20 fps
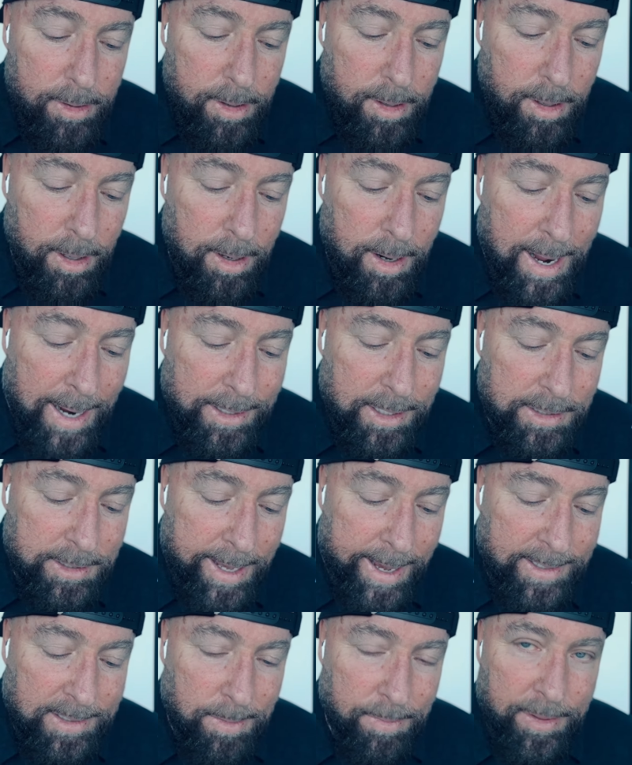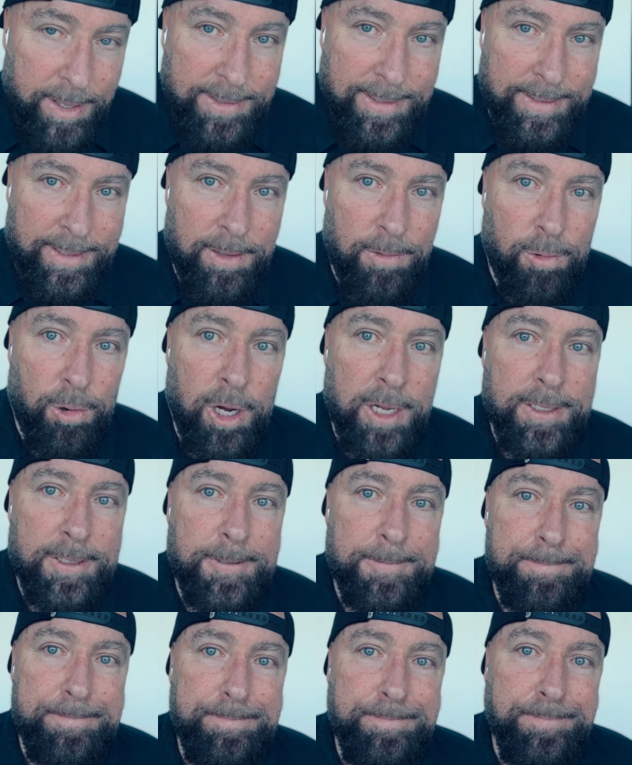And I had to take some things I didn't
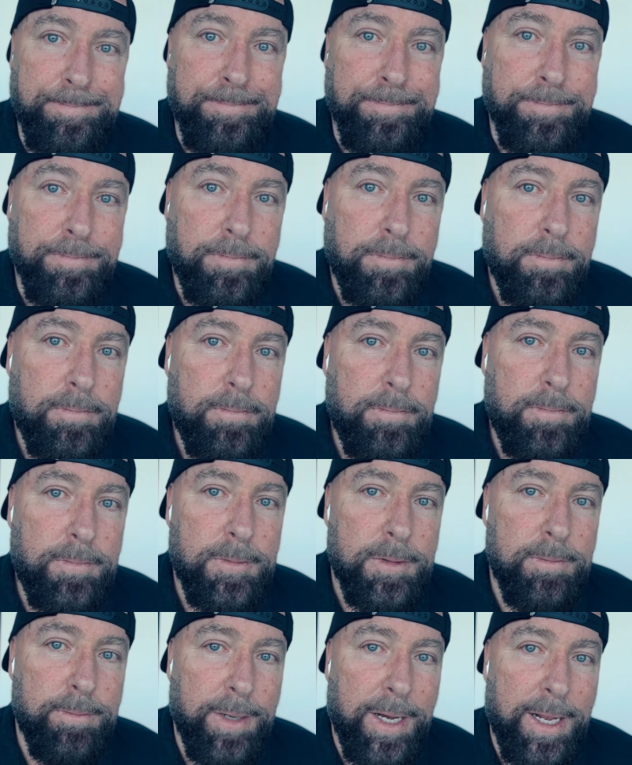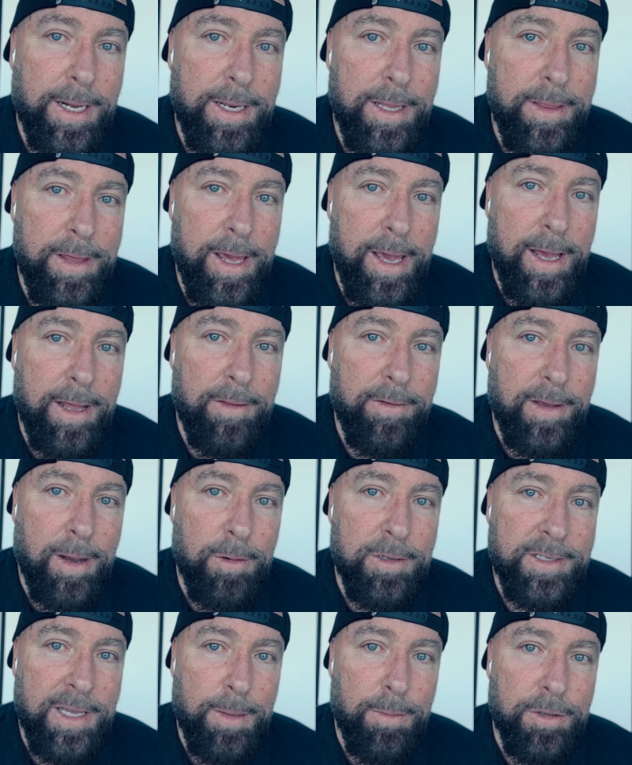want. But in the end, I
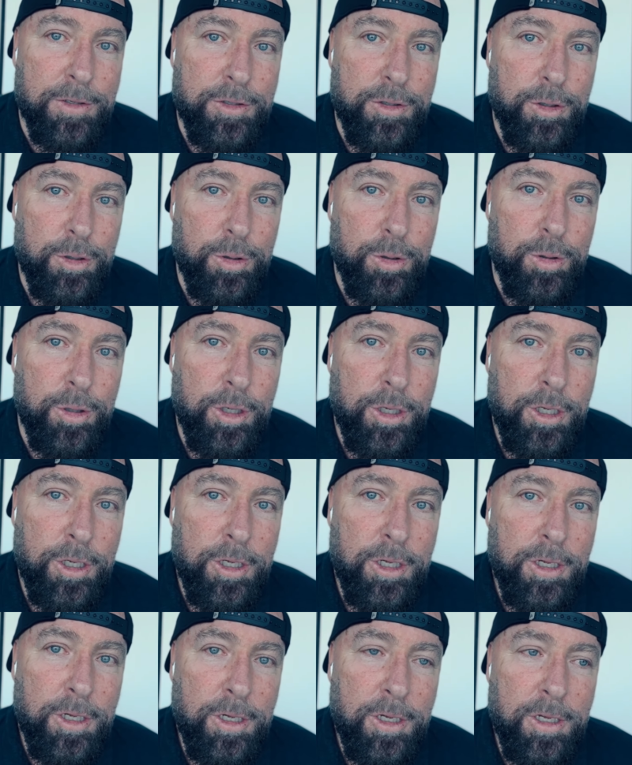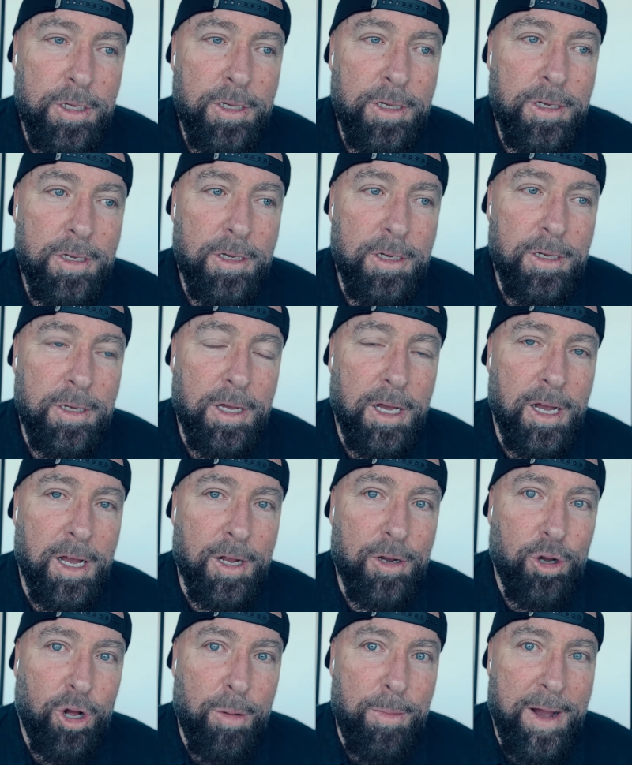was able to
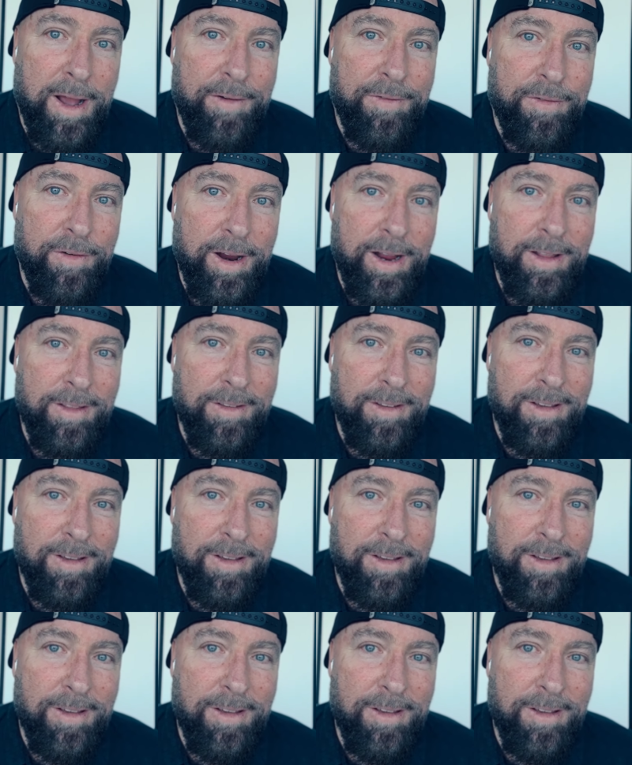uh, call my friend,